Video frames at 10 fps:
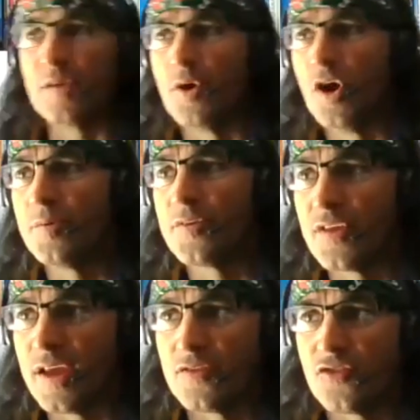living your
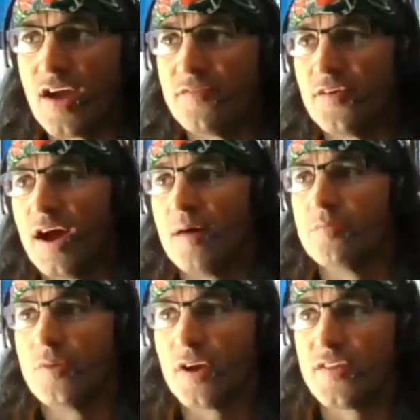purpose there, Trav.
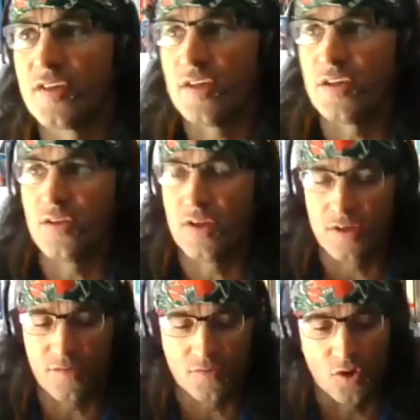I can see
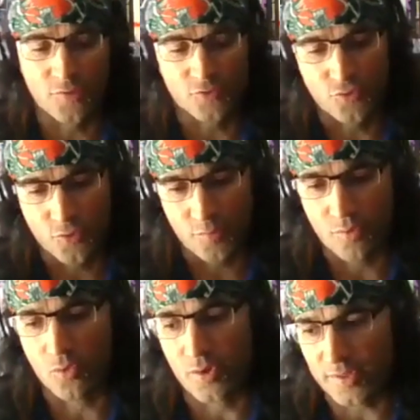that, you've gone through the
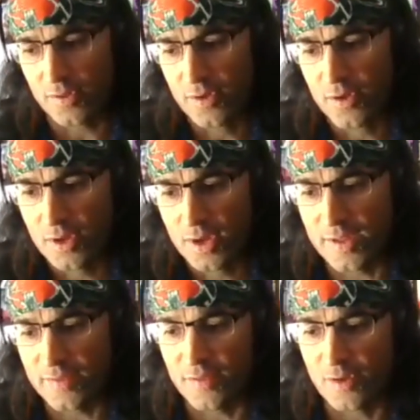point.
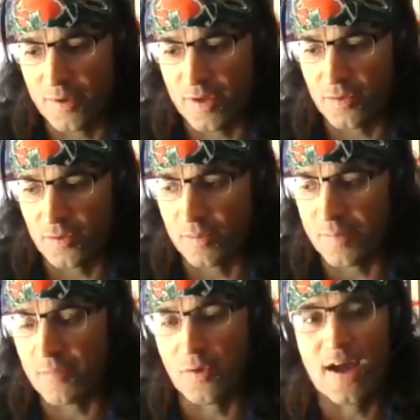And I mean, a lot
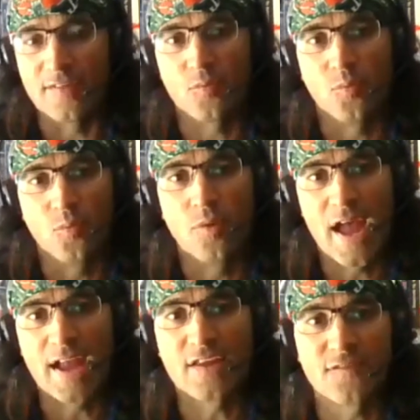of people ask,
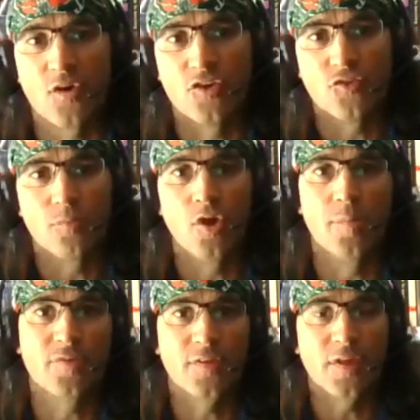how do you find your
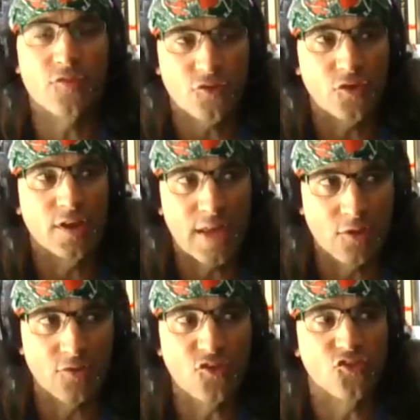purpose? I think you just got to
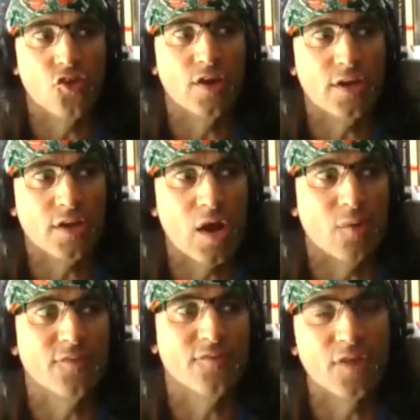get on your journey and
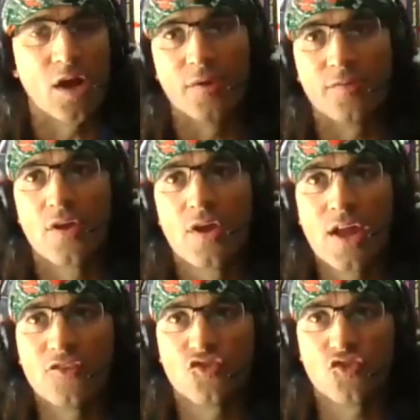go with the flow
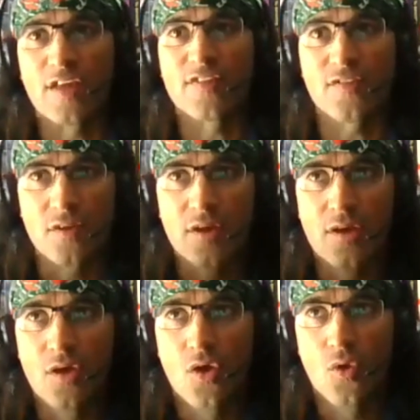and trust